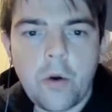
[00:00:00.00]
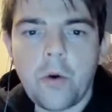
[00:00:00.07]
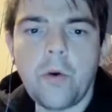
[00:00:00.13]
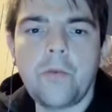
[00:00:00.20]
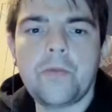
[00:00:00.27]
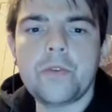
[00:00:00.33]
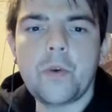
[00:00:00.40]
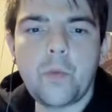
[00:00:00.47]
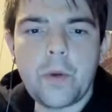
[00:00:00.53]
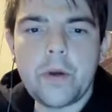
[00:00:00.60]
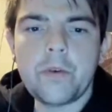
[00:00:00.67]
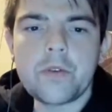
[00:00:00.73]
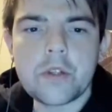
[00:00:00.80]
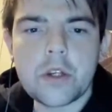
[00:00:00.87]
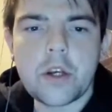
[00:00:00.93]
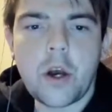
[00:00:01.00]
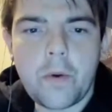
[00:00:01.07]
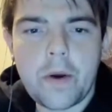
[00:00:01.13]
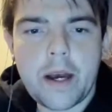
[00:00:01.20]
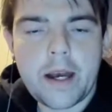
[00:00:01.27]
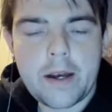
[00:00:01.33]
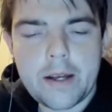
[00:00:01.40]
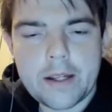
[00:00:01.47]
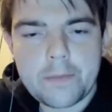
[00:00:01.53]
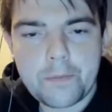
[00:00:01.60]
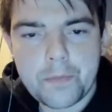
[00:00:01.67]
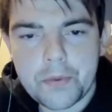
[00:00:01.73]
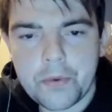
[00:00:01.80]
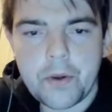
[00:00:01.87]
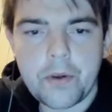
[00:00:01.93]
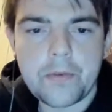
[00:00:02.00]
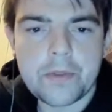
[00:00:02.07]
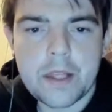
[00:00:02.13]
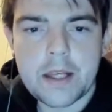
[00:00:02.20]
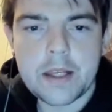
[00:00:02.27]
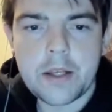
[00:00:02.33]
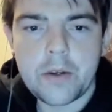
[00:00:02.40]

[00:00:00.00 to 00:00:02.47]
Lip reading: or for the will to go out and prove that